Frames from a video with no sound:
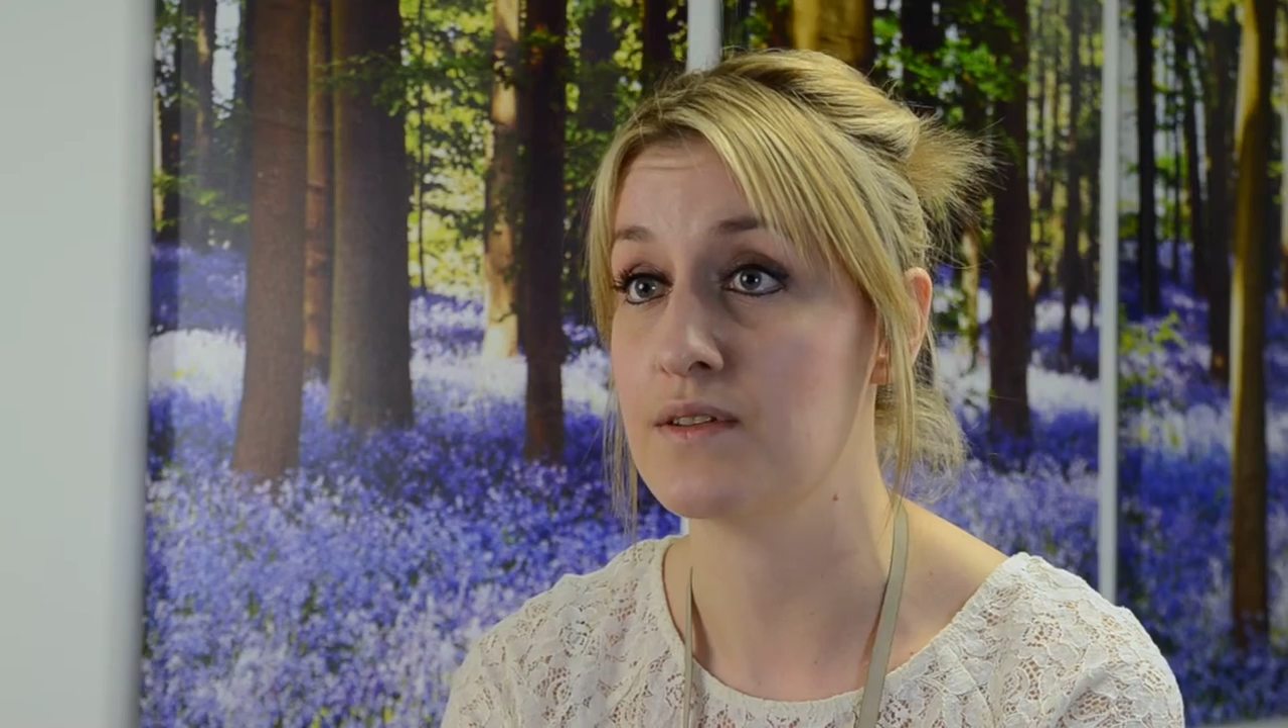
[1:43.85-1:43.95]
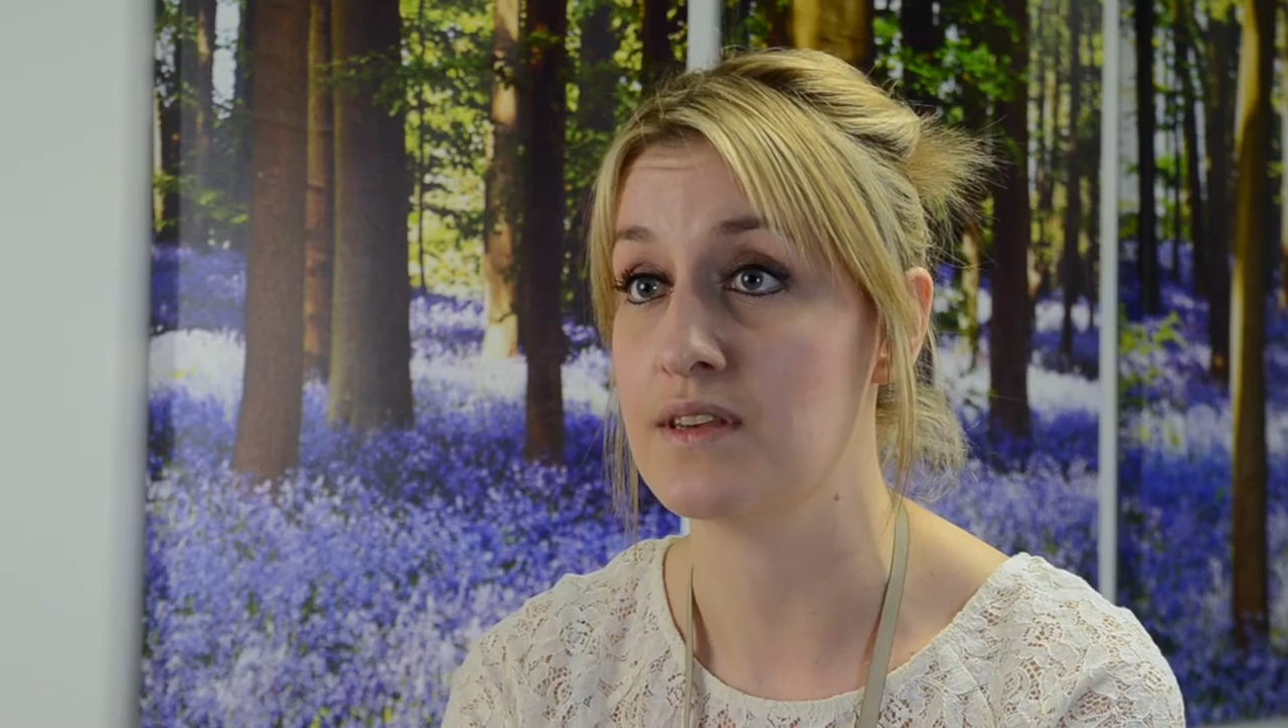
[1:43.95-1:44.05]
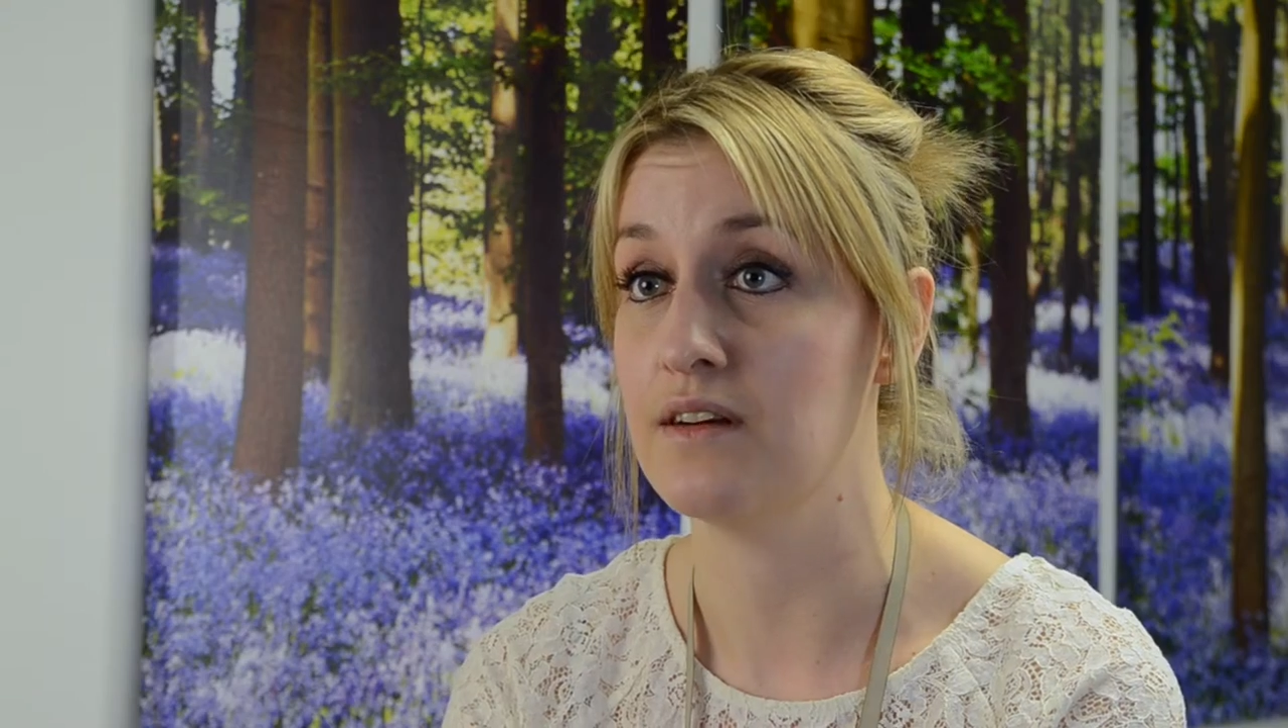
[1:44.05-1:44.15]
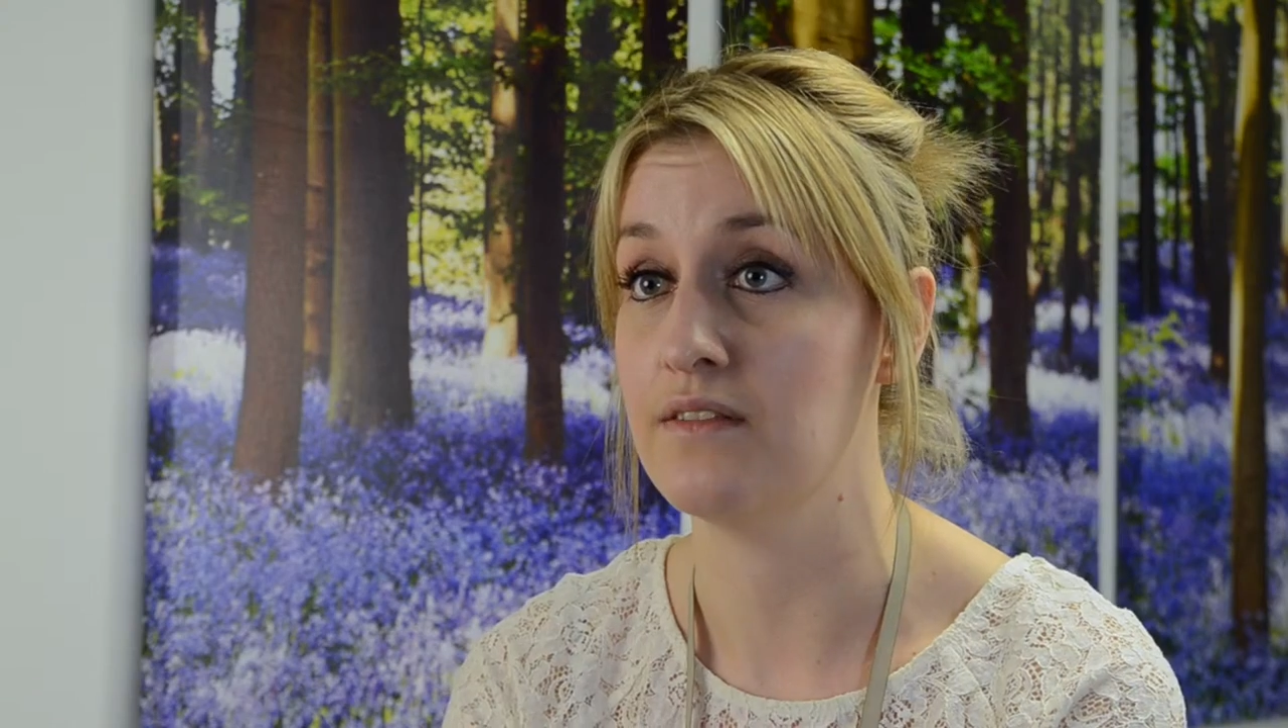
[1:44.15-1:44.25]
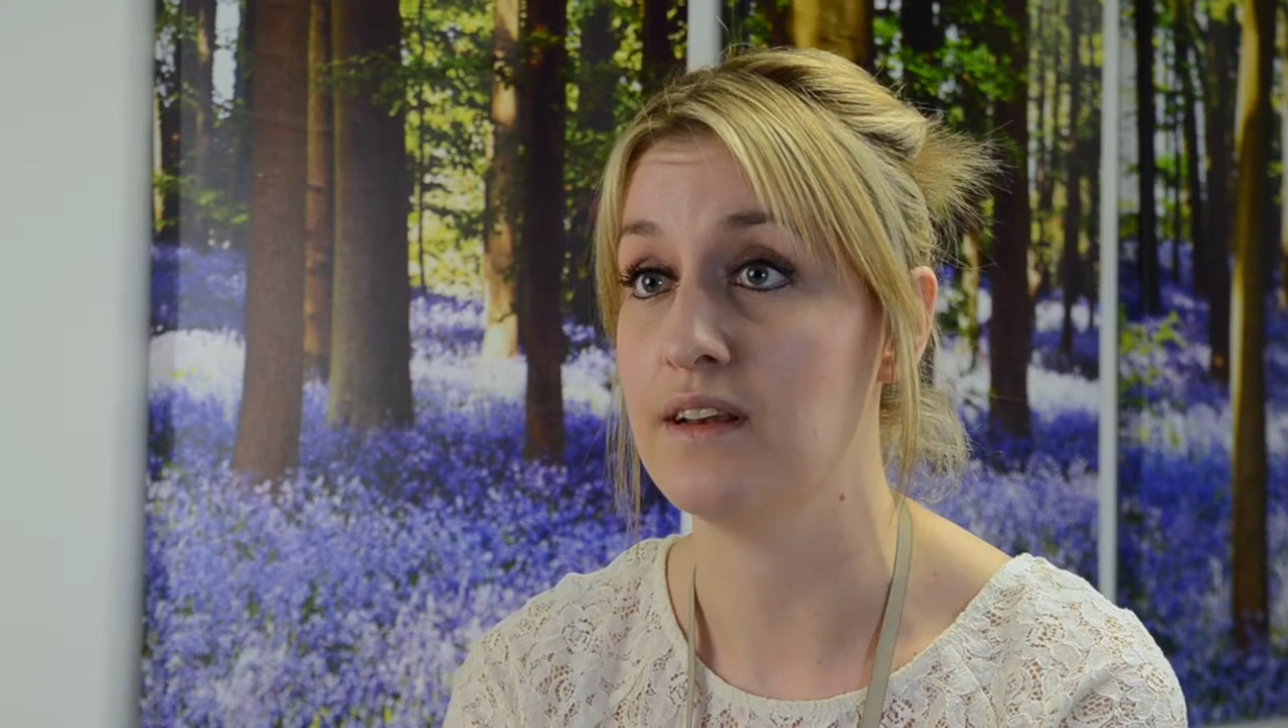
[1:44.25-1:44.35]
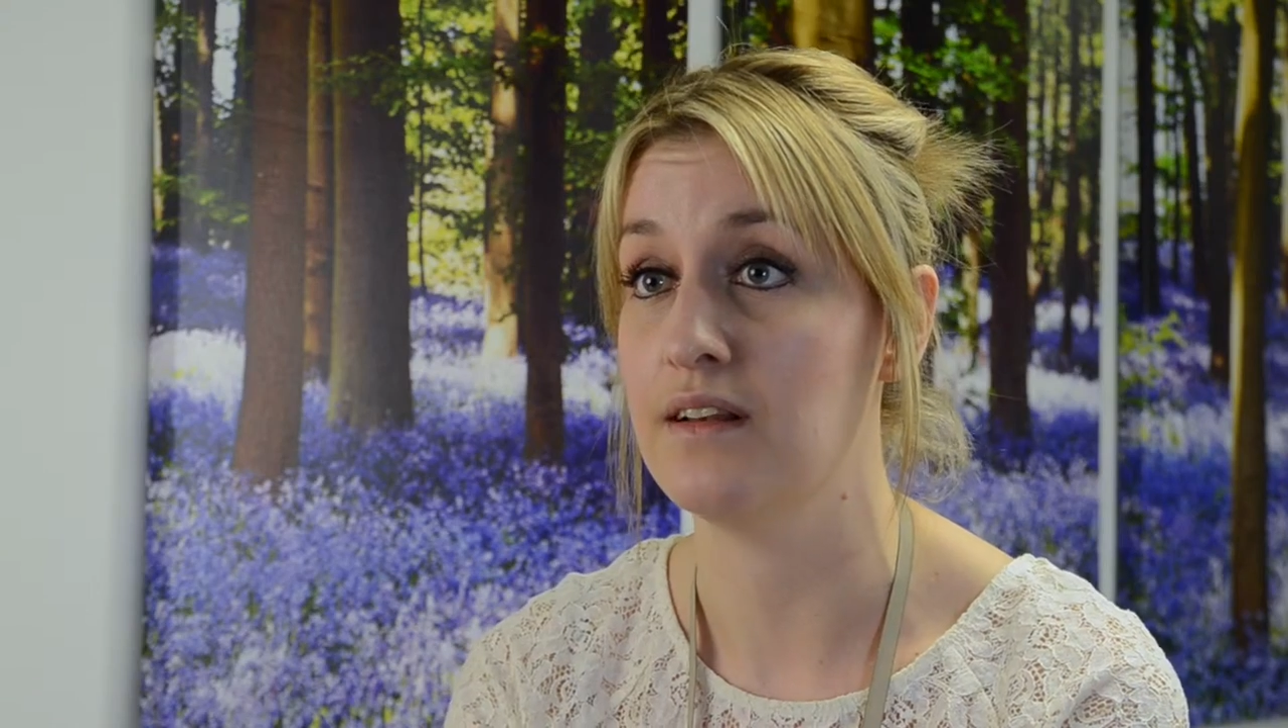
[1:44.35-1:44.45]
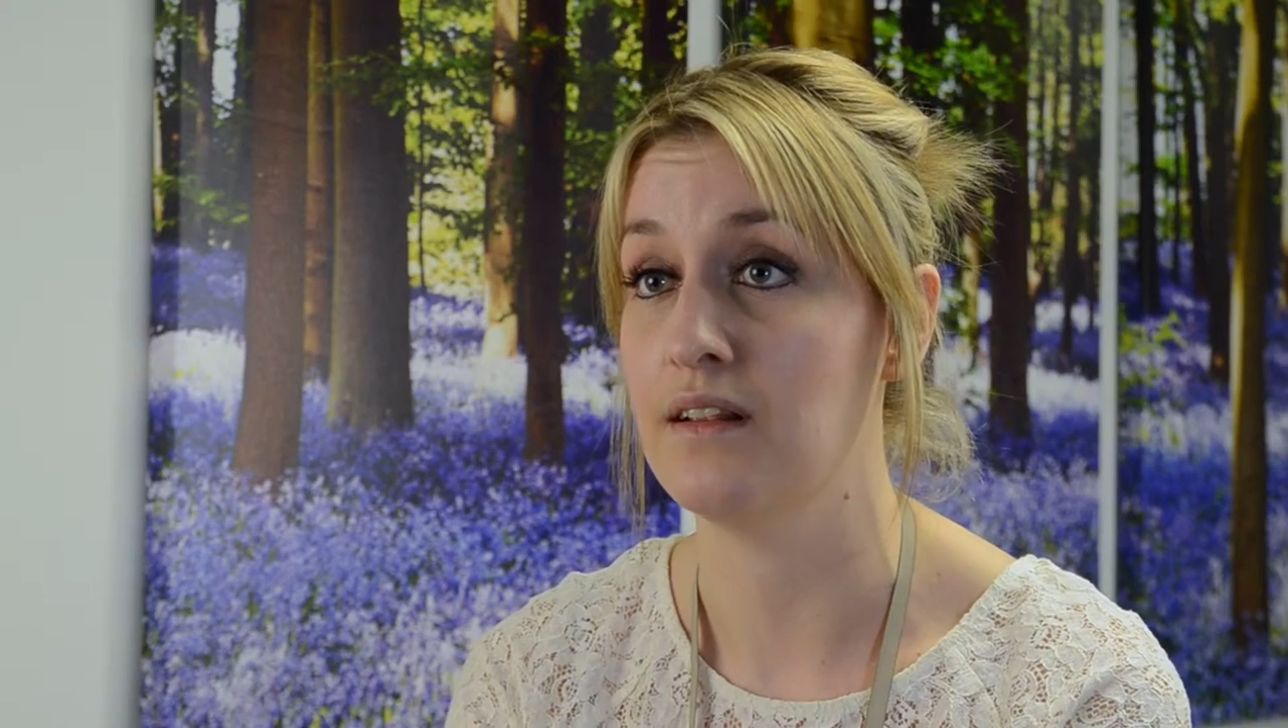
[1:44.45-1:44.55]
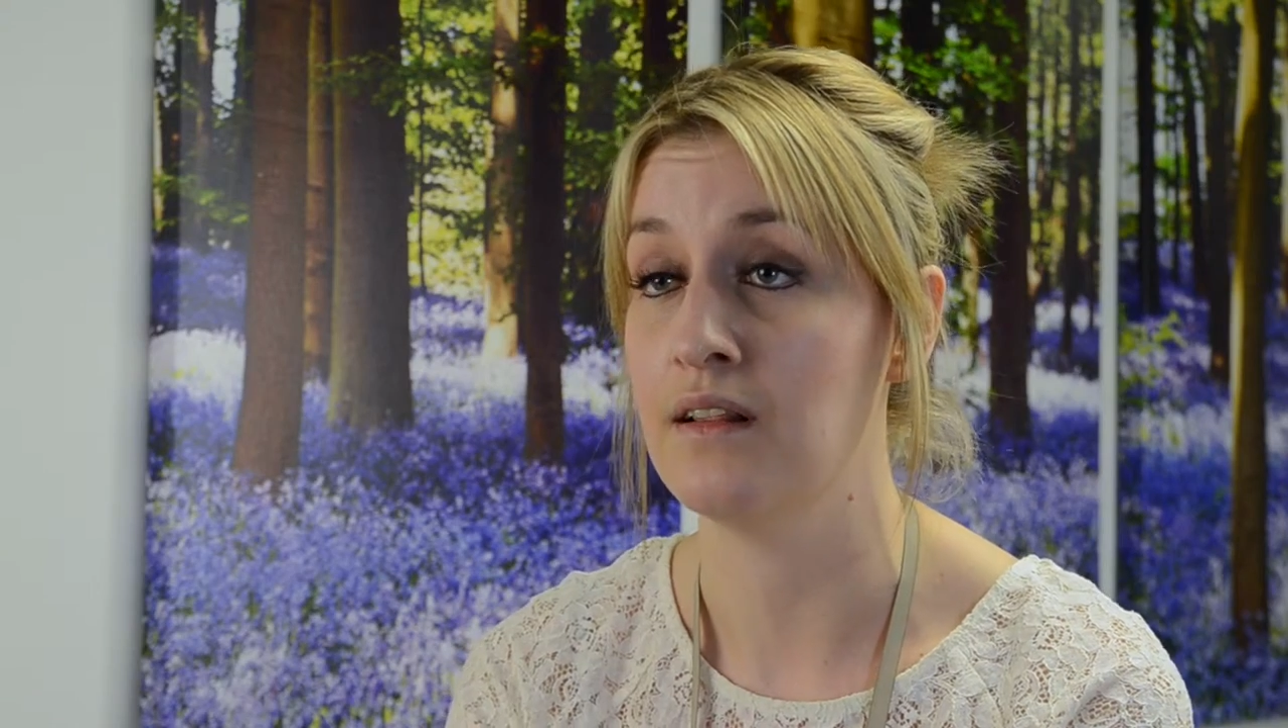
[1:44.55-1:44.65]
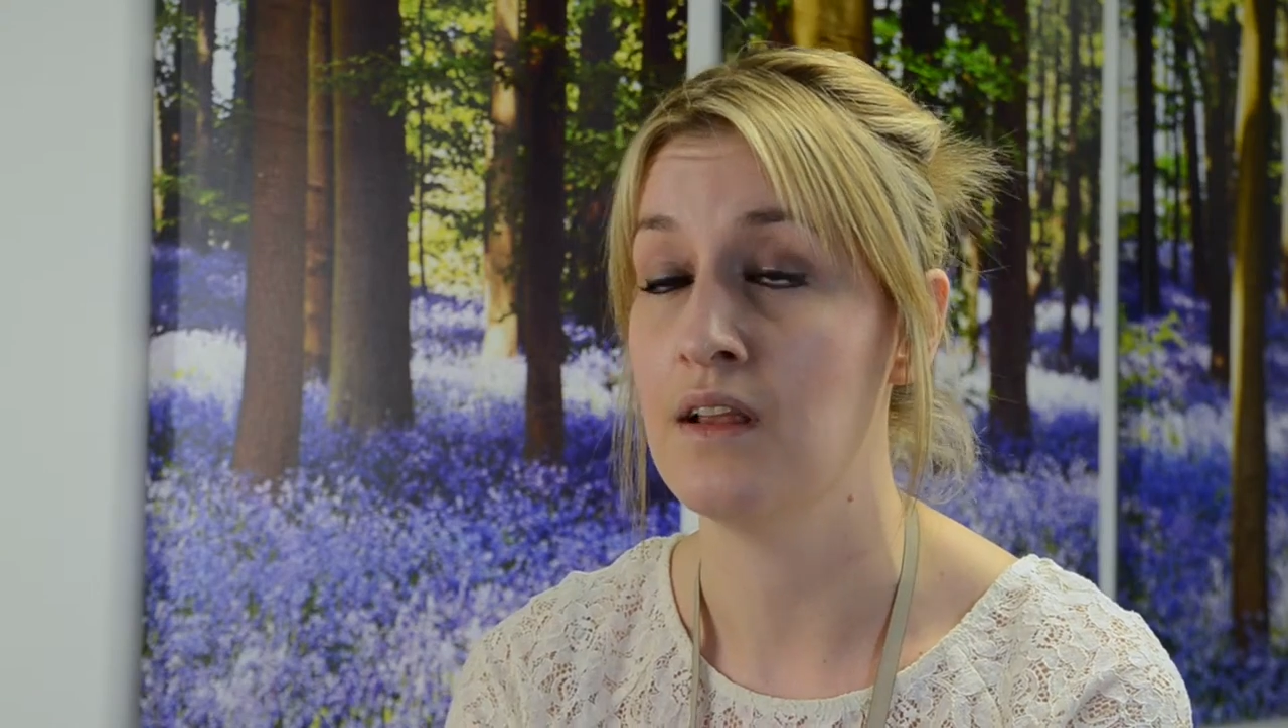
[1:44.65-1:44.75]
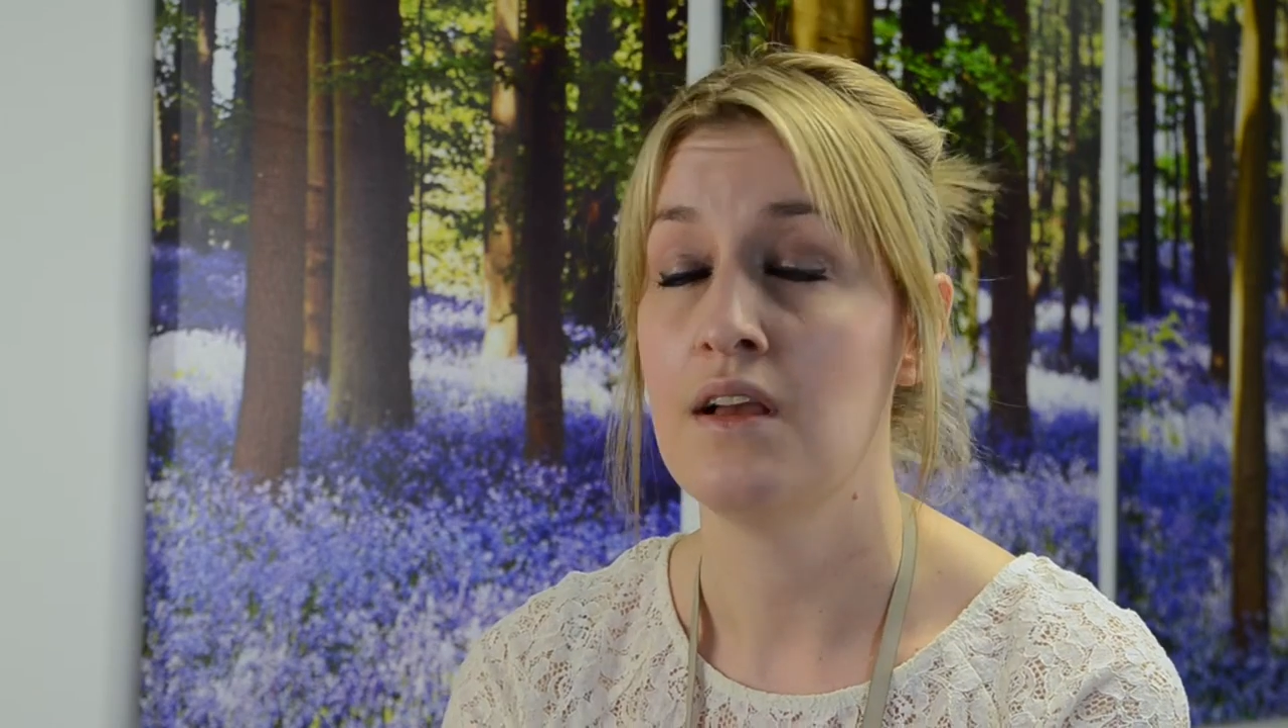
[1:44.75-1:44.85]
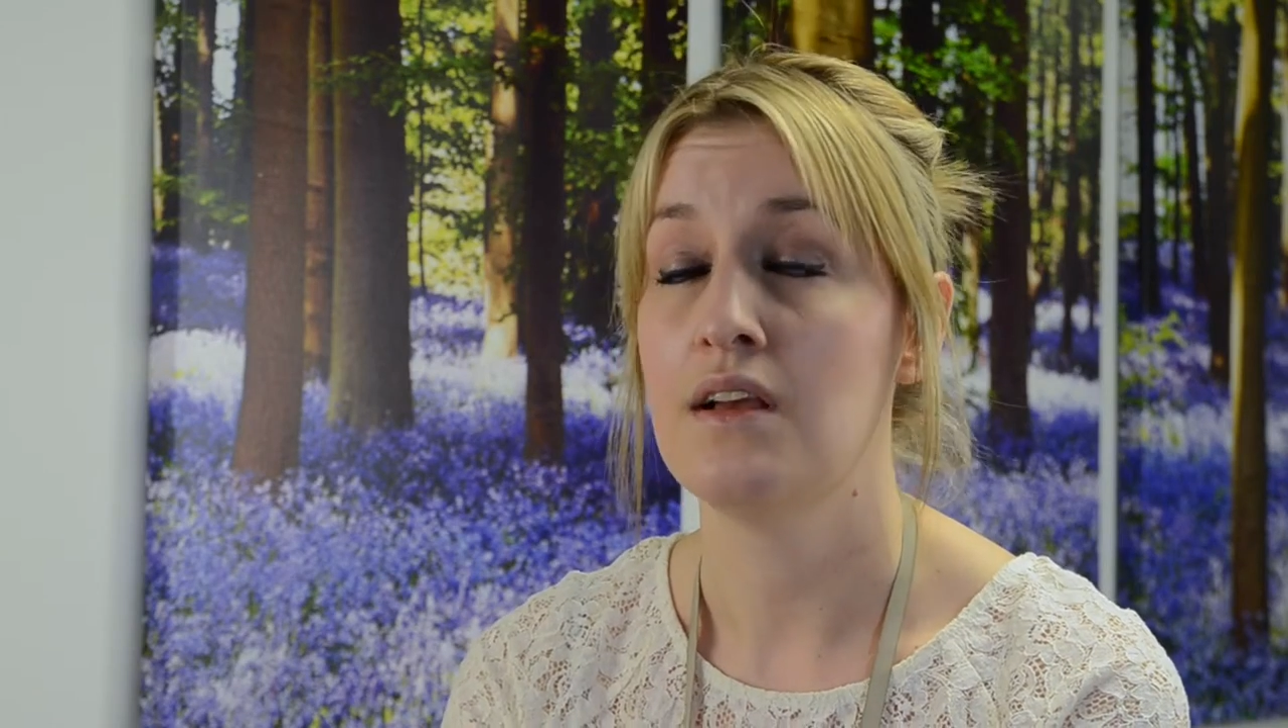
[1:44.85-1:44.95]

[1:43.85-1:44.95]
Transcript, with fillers: yourself a little